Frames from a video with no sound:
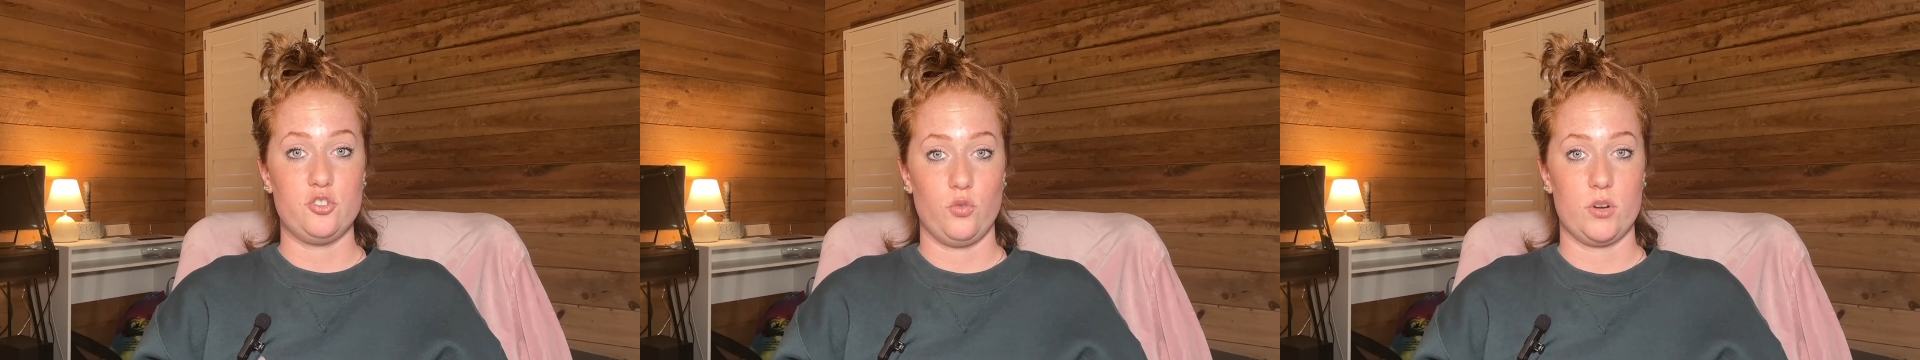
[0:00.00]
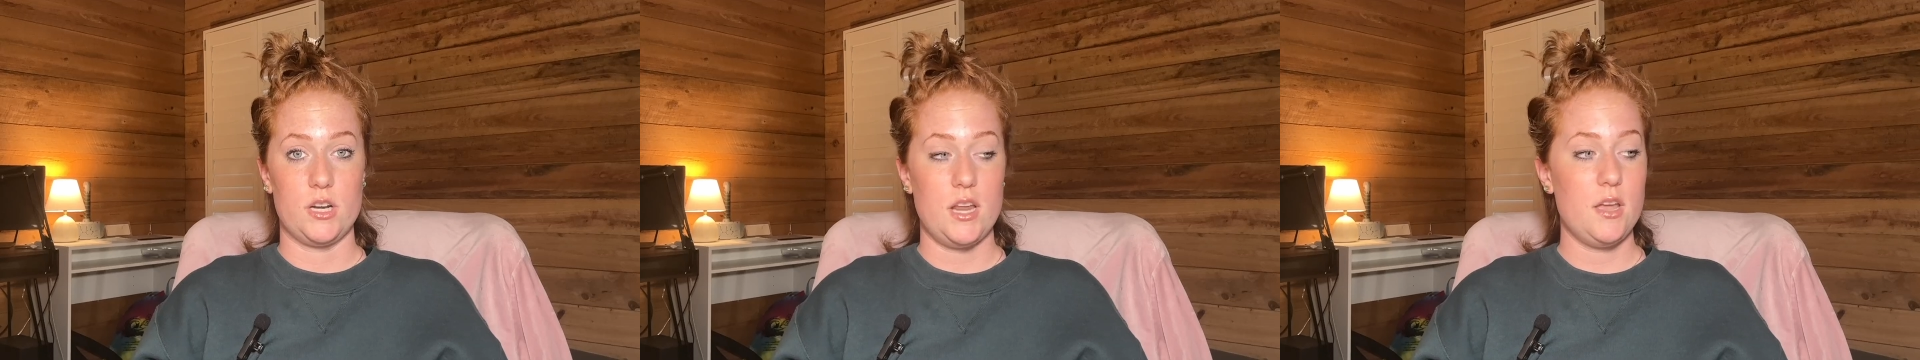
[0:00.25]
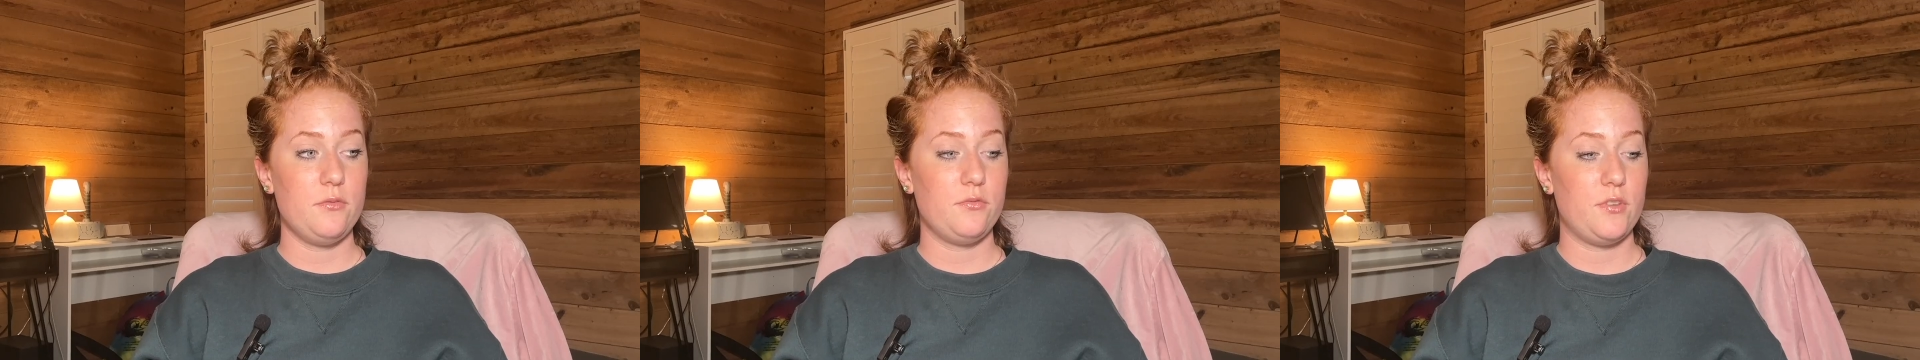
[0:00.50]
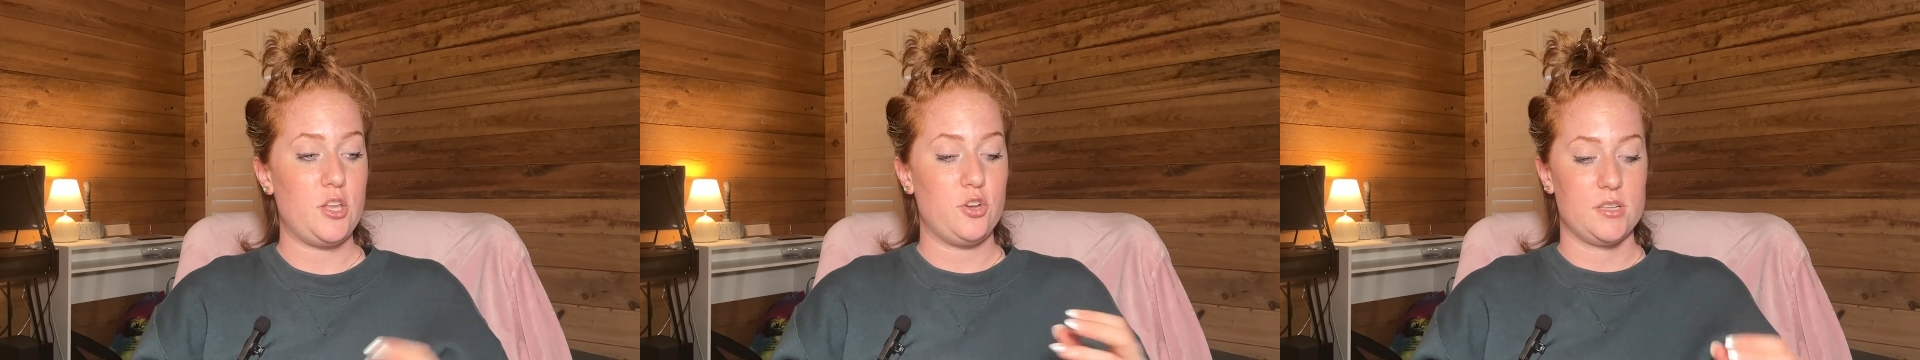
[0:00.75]
short enough,
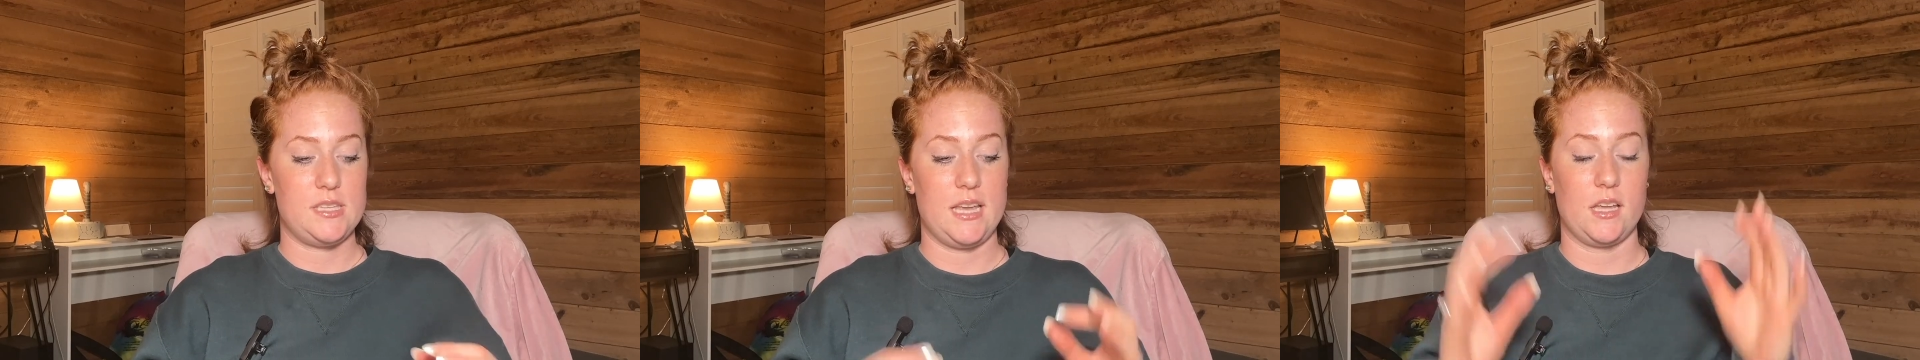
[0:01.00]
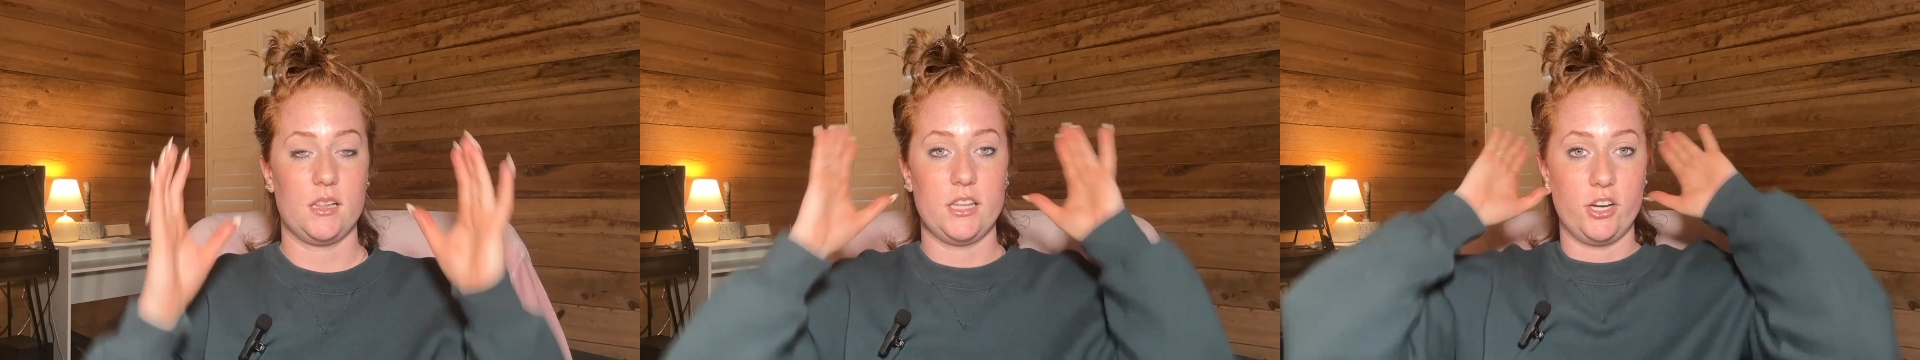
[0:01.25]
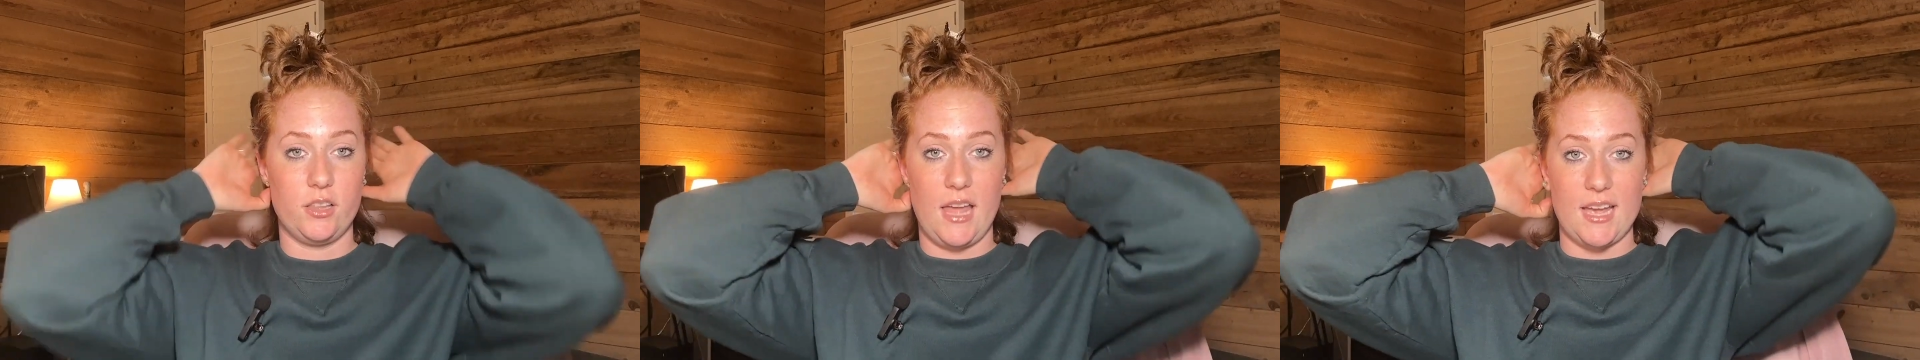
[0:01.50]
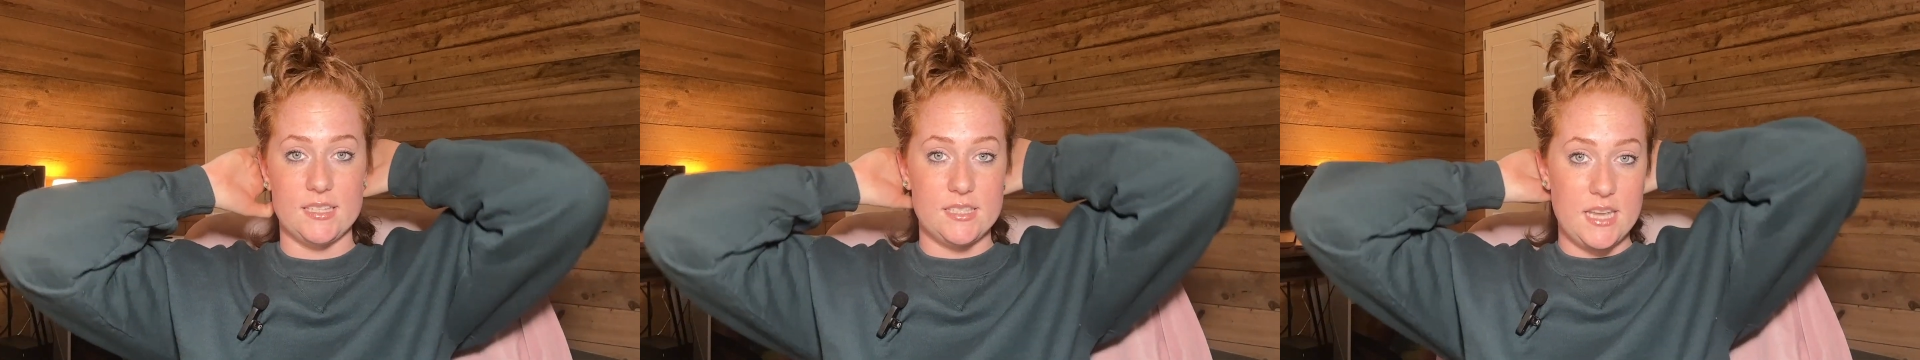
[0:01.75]
you can take a clear
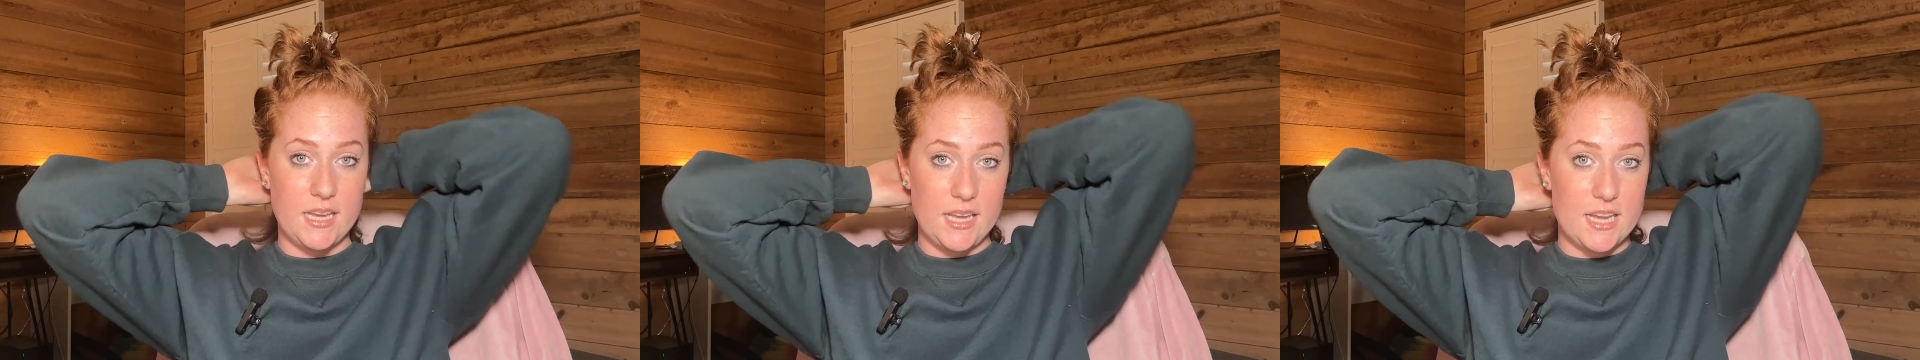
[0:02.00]
elastic